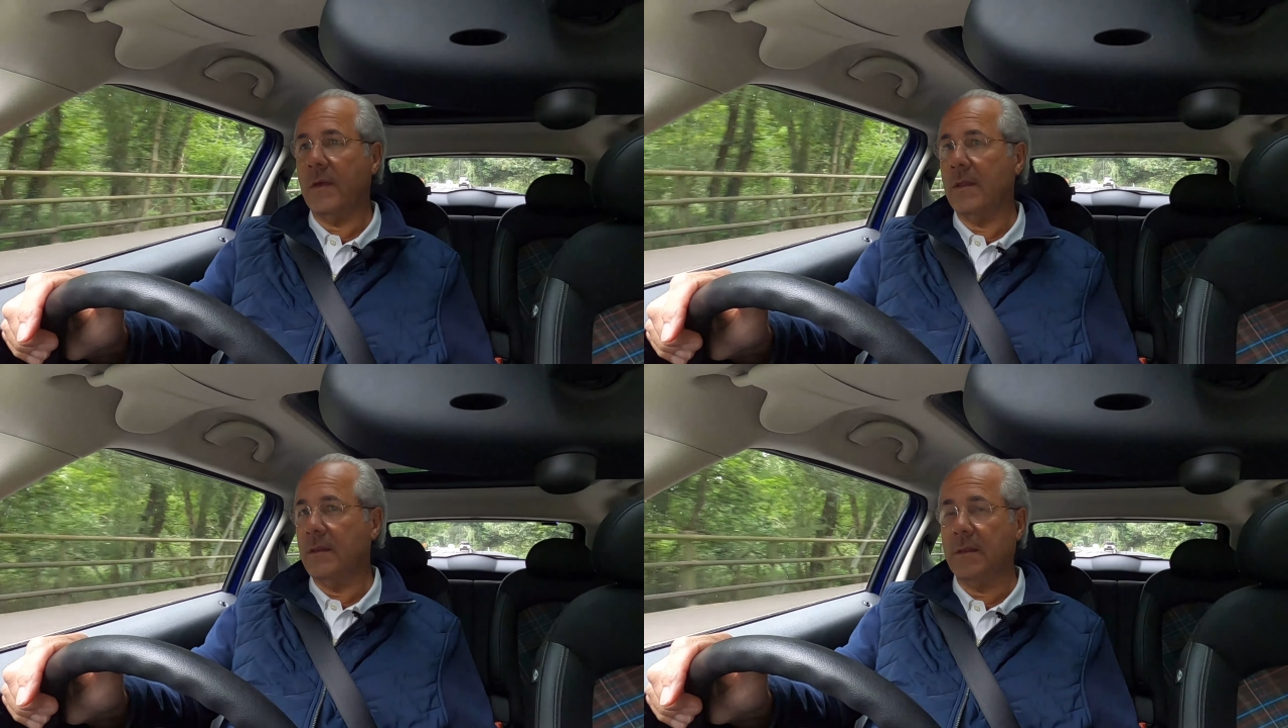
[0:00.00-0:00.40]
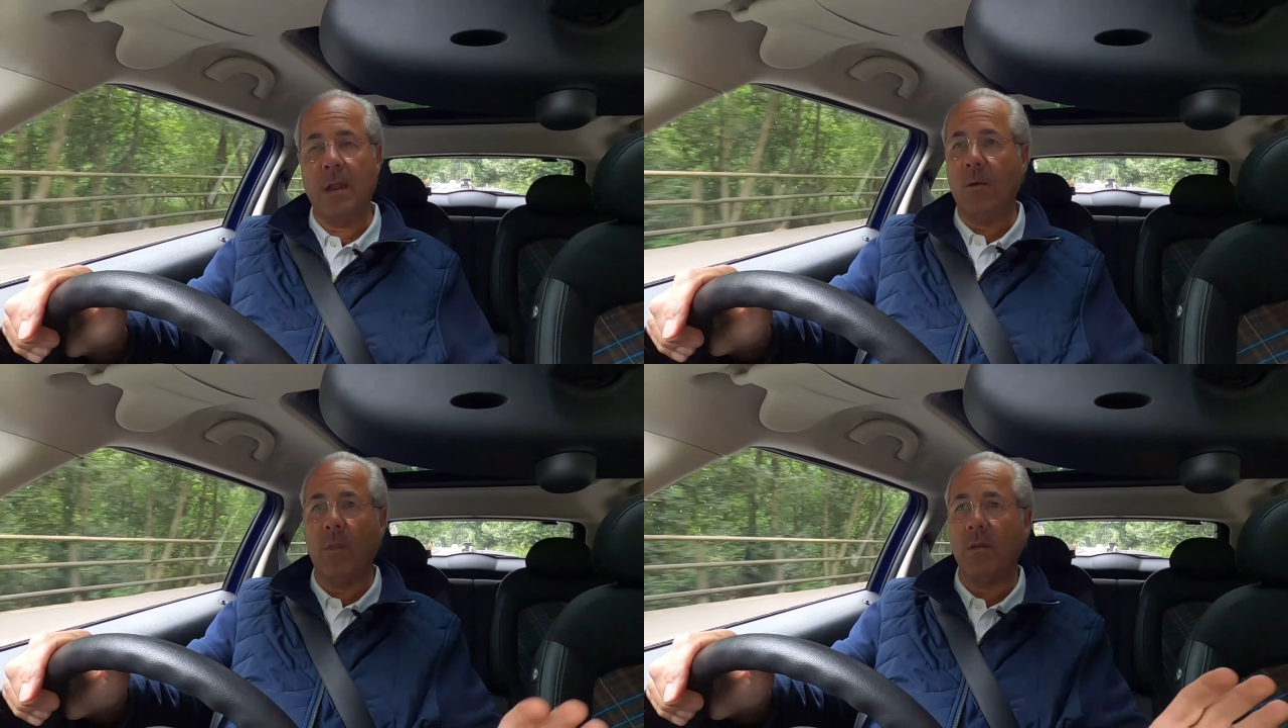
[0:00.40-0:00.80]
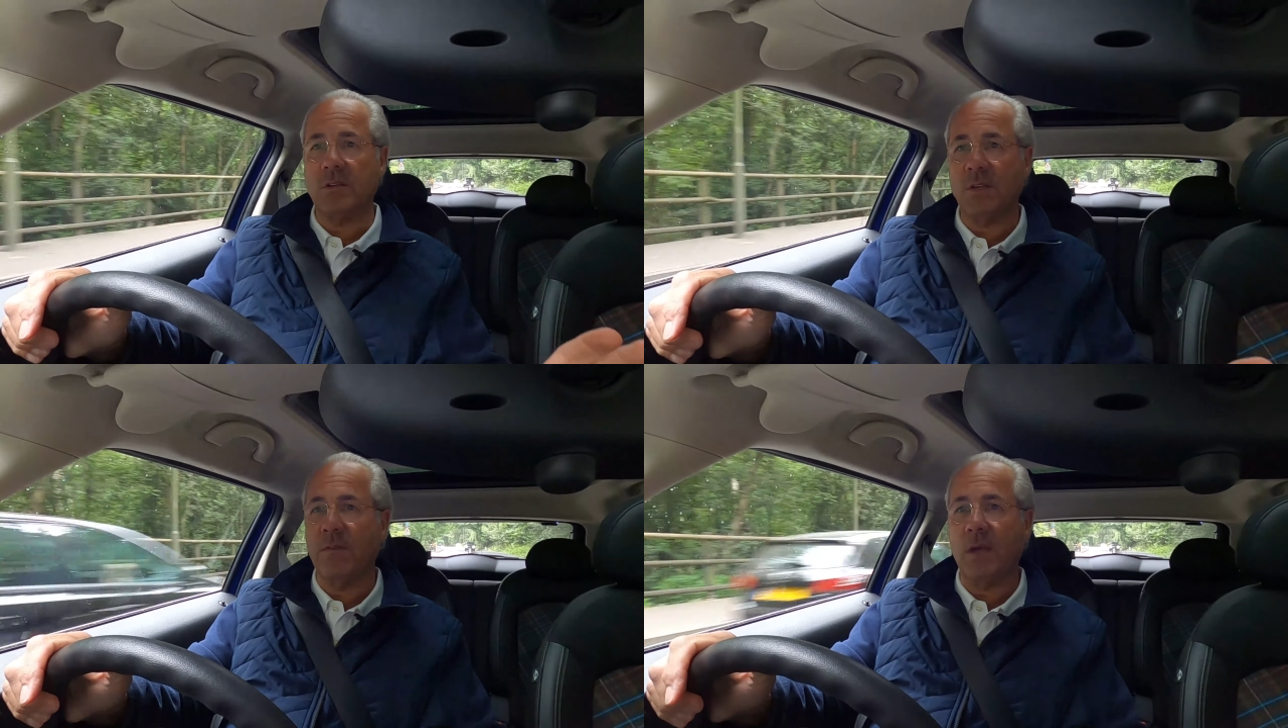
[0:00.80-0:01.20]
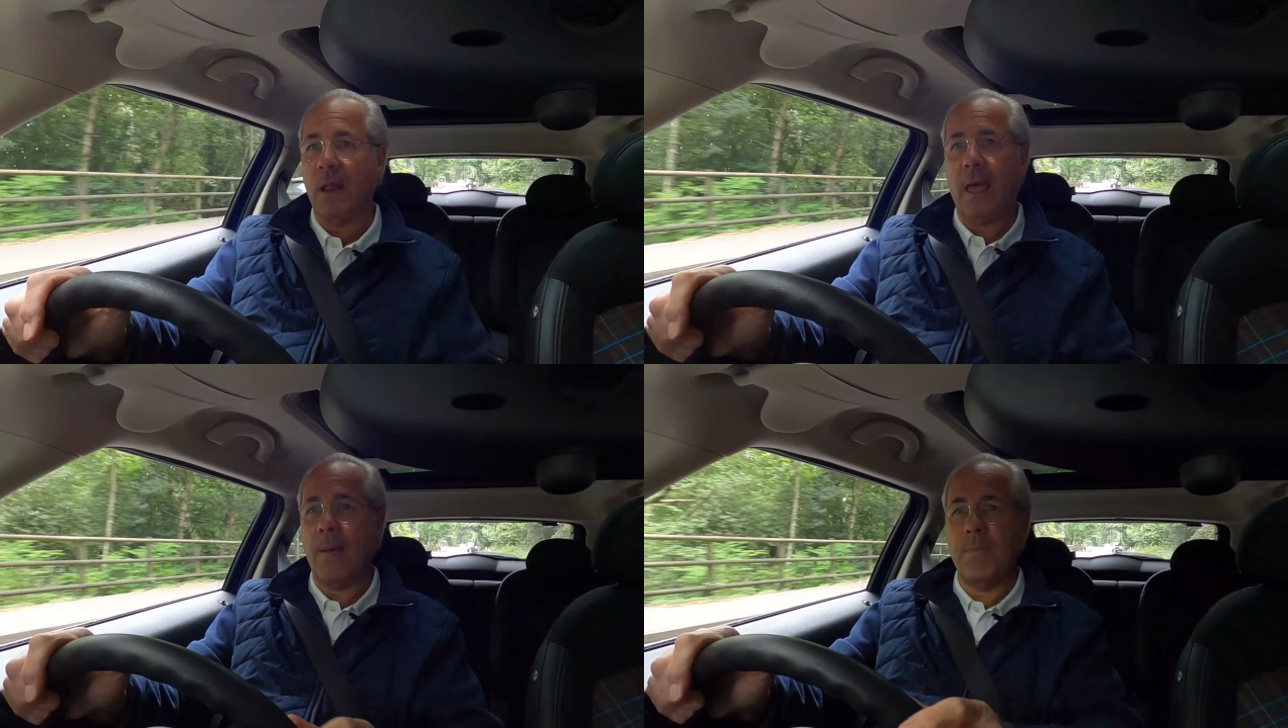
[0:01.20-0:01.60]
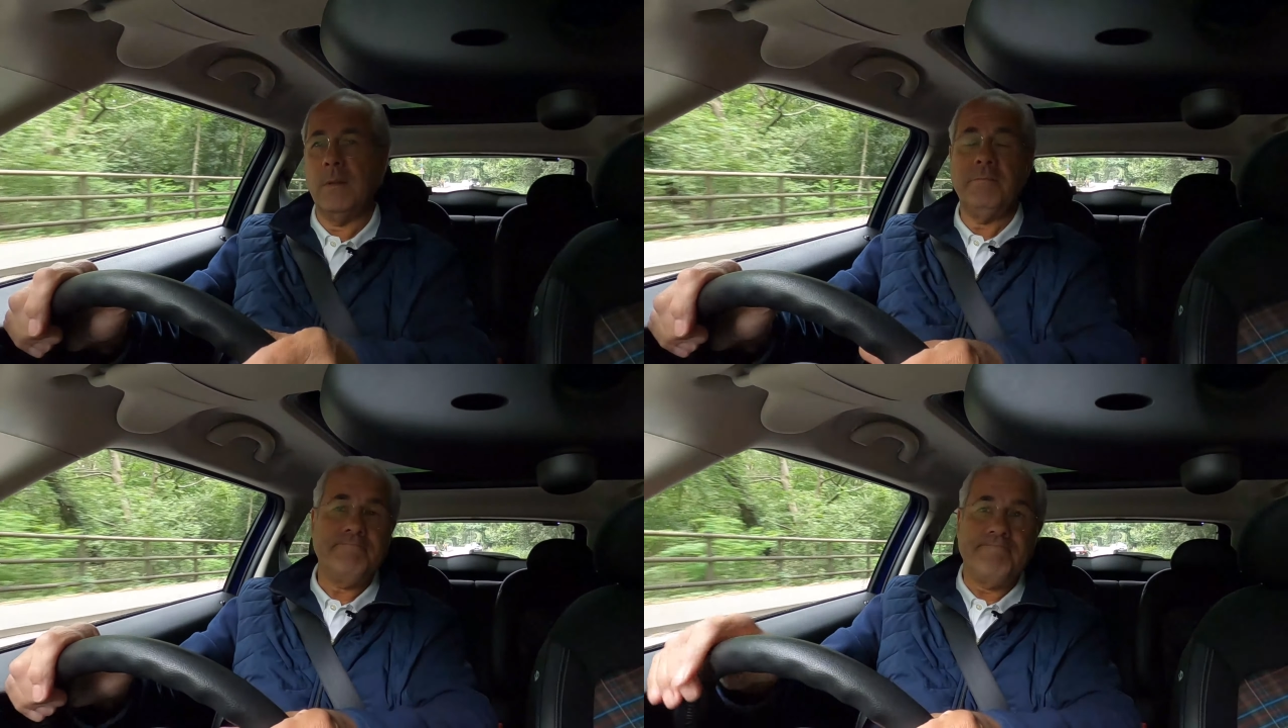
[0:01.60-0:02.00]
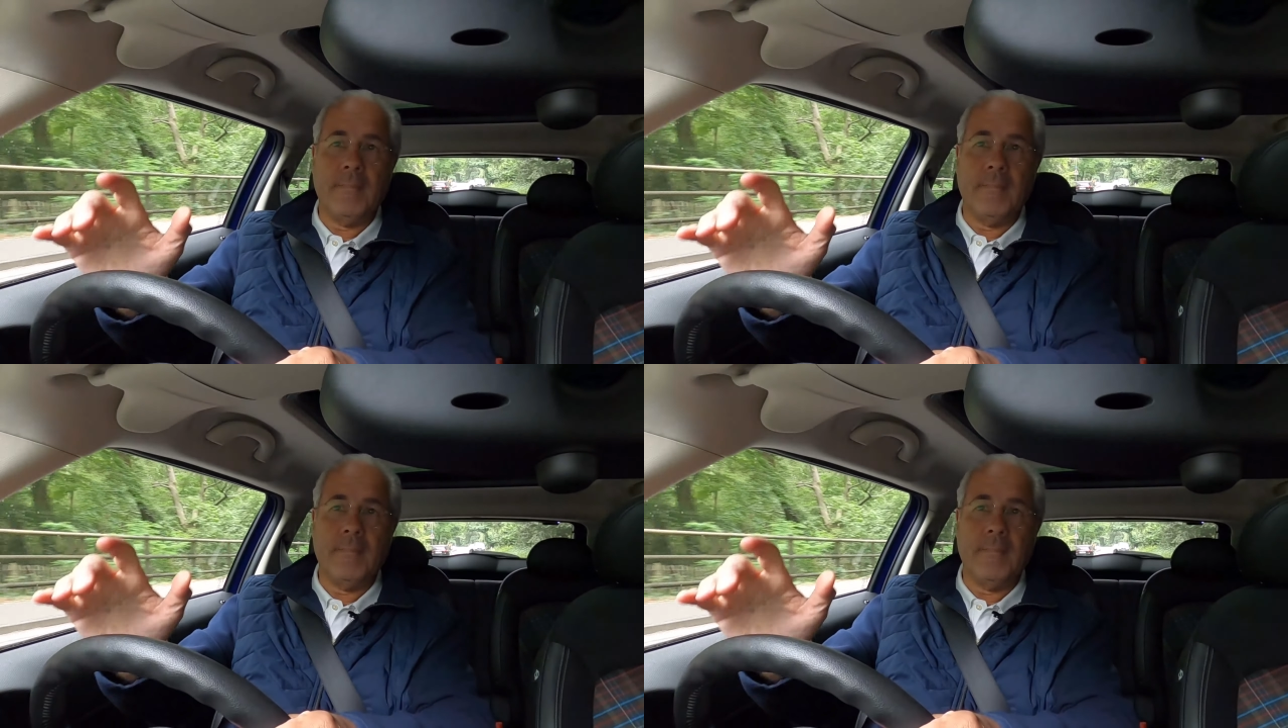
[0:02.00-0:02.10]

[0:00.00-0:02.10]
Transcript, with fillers: I don't know whether it's ever going to happen.